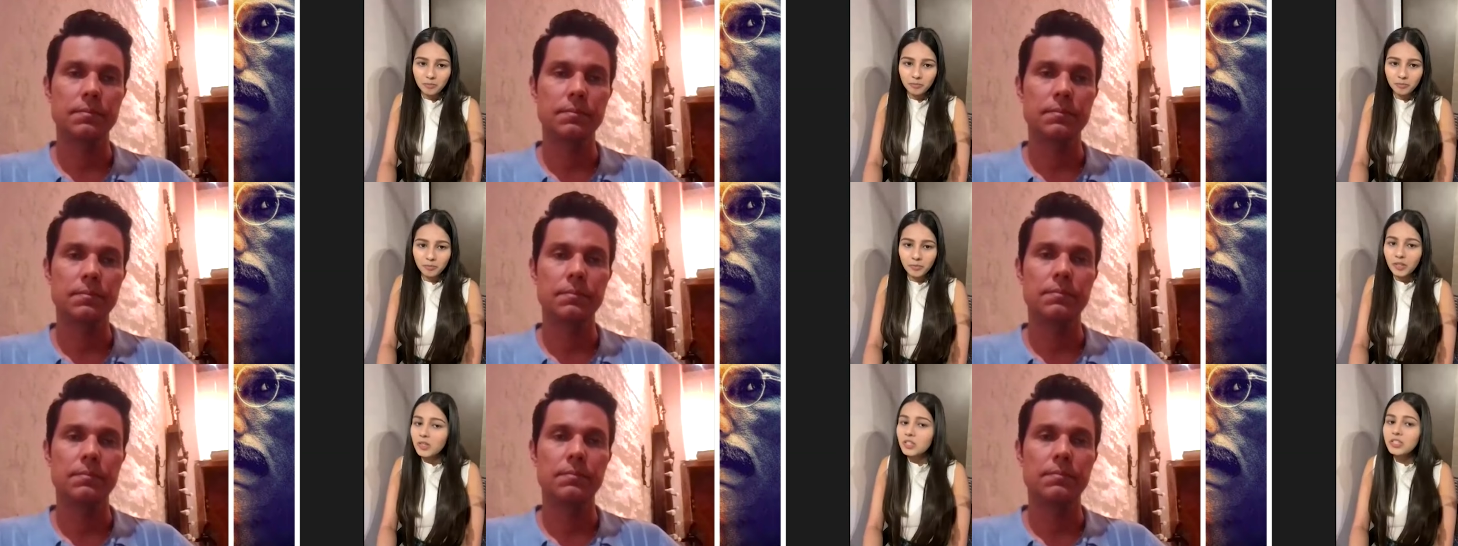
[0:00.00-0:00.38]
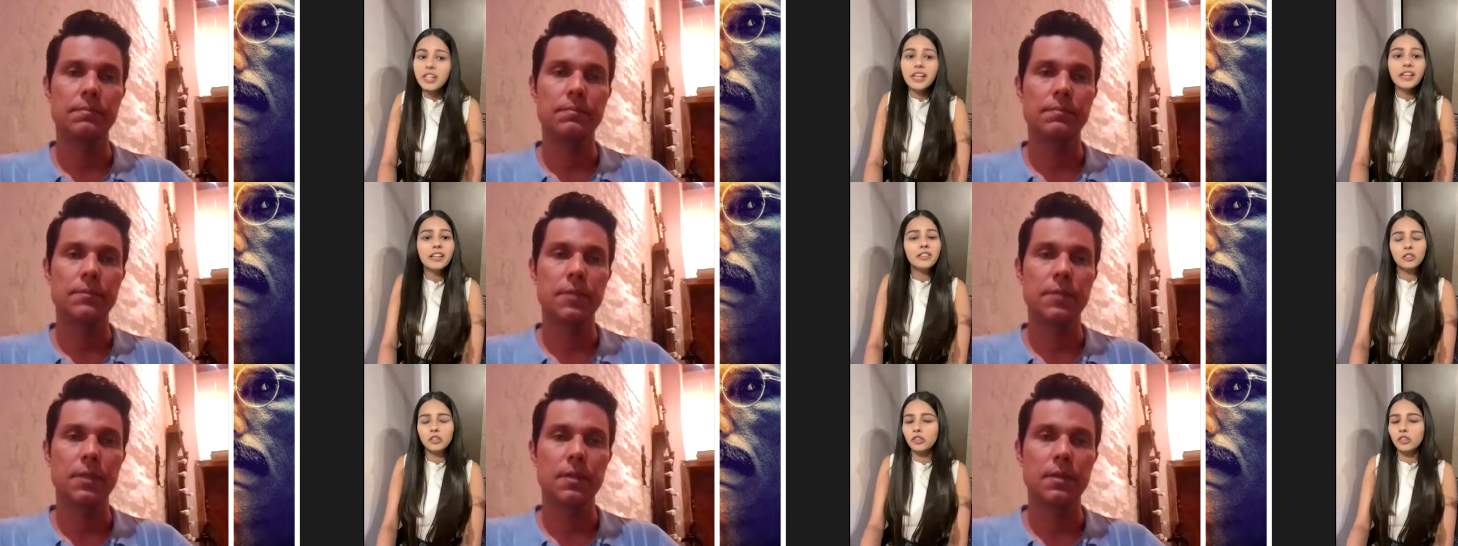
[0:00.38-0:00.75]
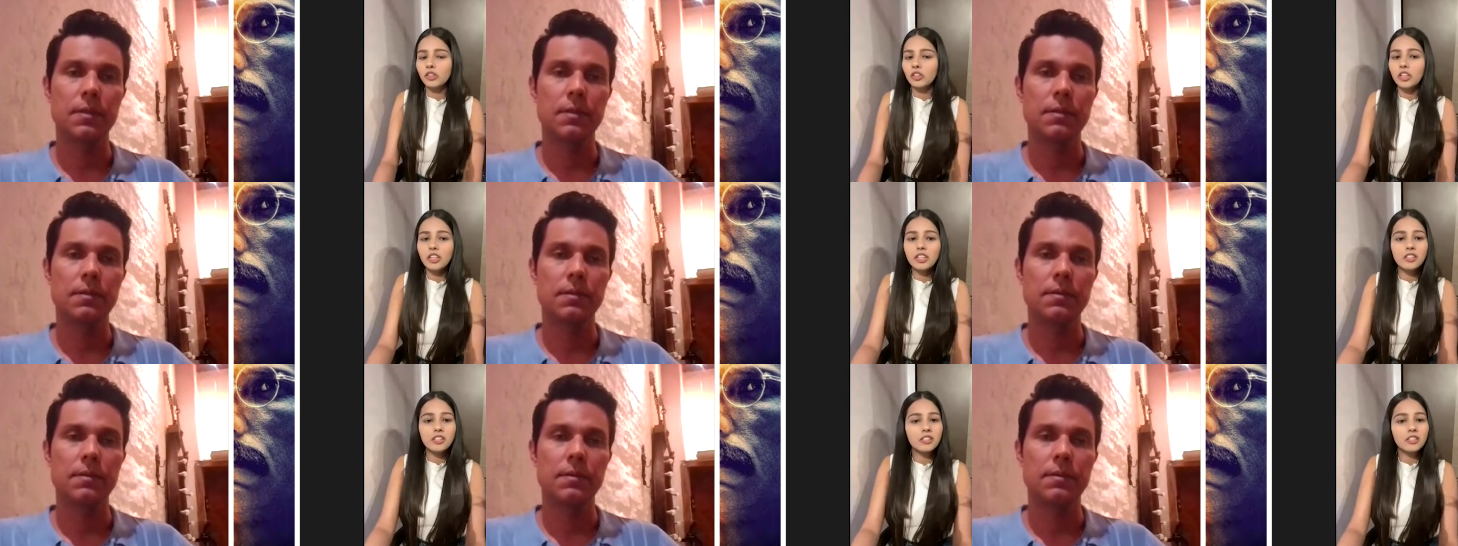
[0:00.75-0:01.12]
Speaker 1: Because then
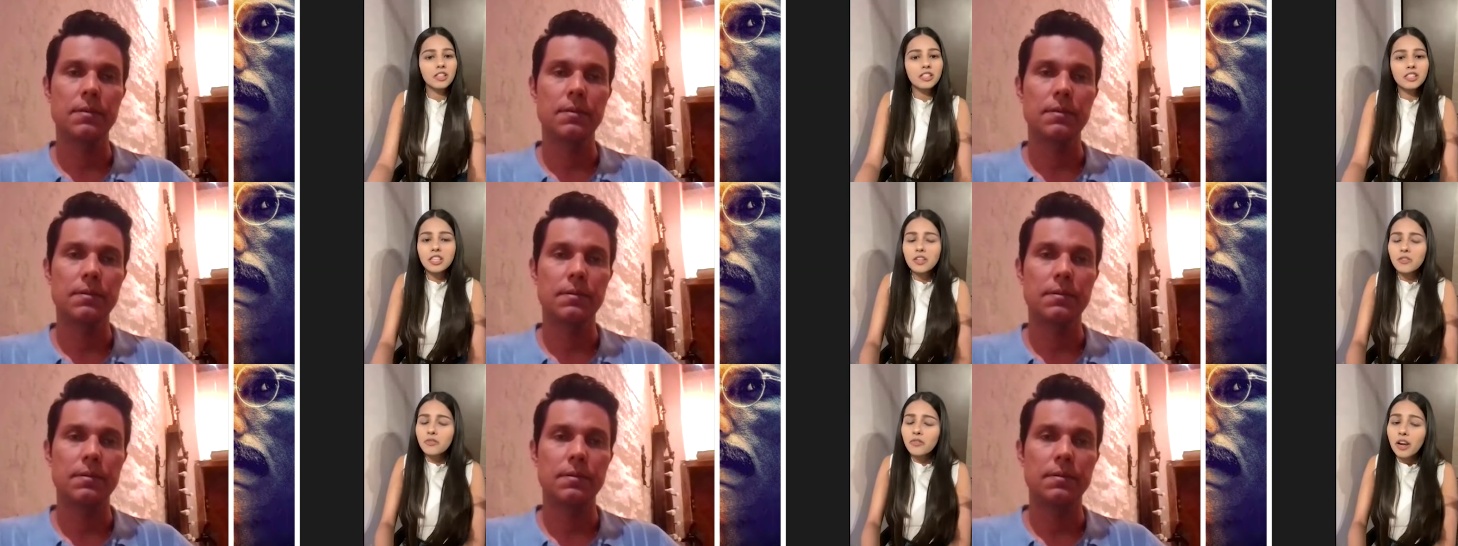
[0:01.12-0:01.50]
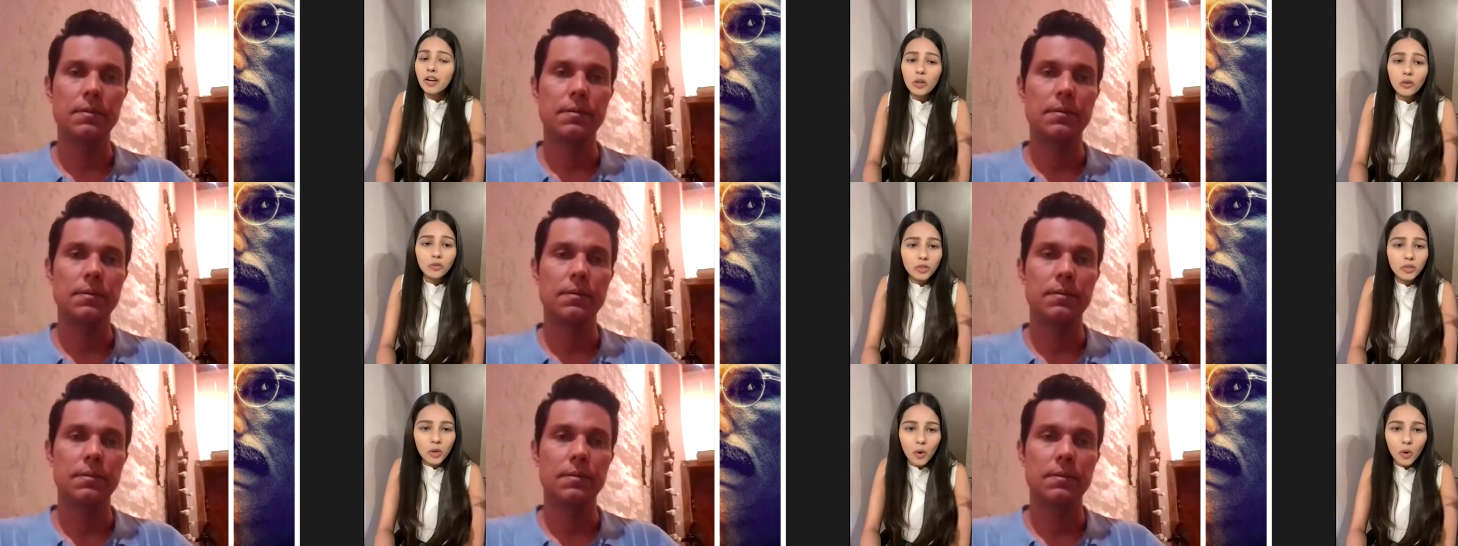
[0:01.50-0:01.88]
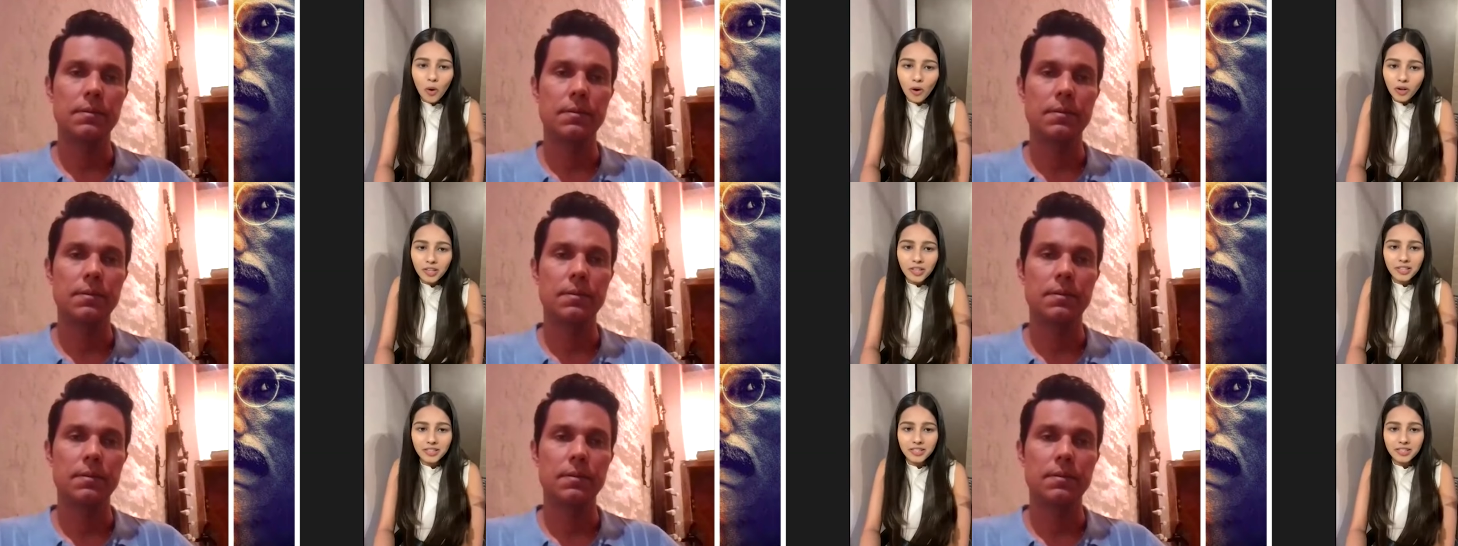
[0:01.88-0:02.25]
it's in front of the
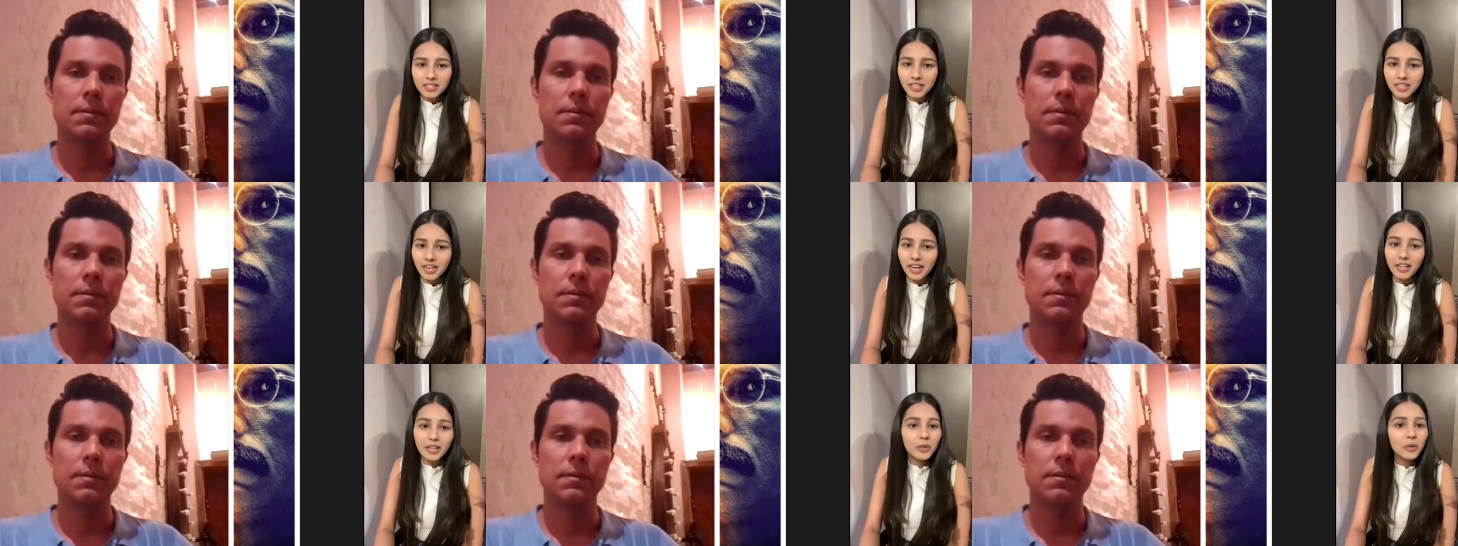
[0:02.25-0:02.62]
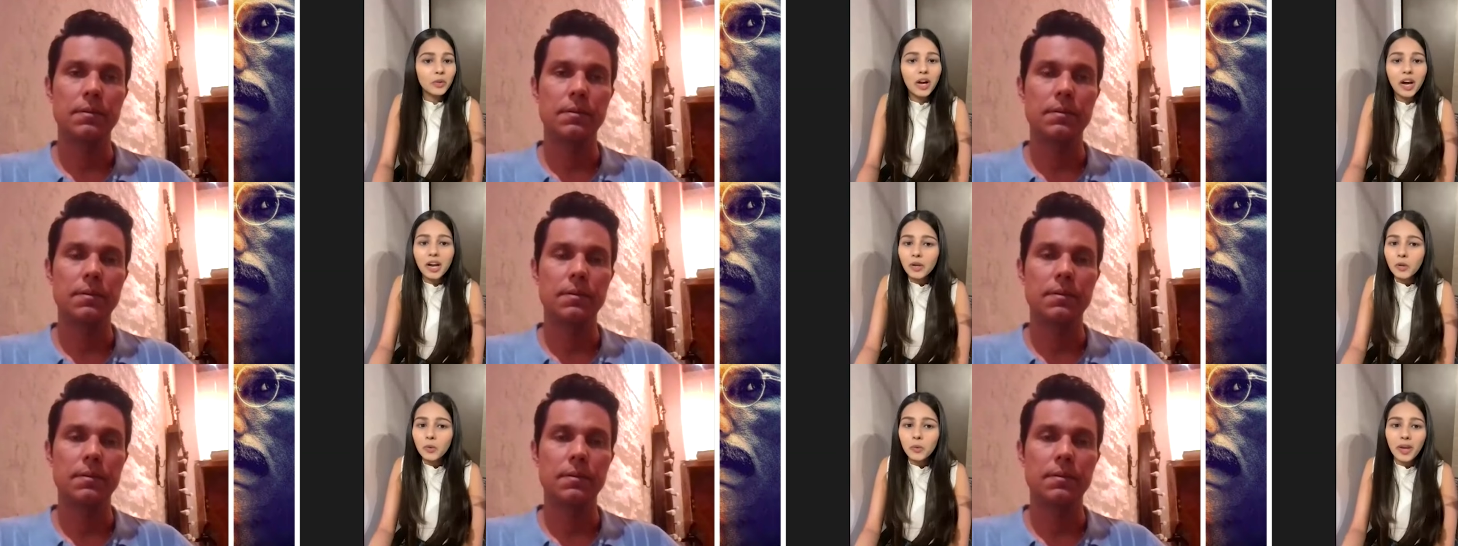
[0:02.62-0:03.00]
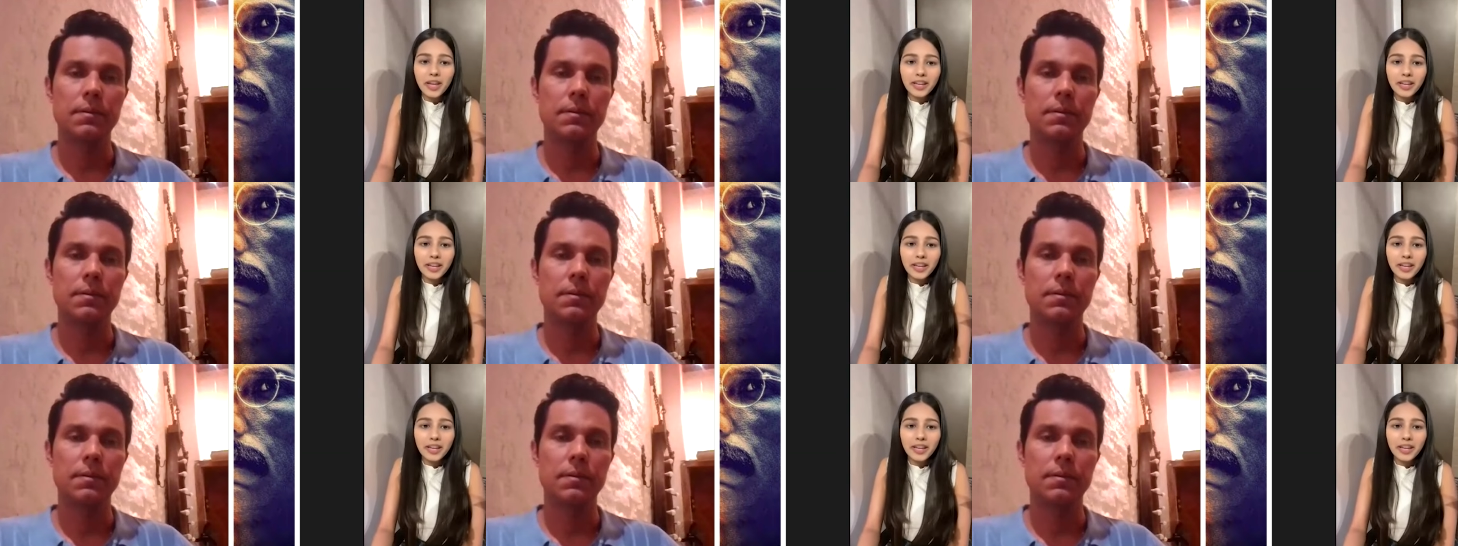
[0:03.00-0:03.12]
audience, right? You can't do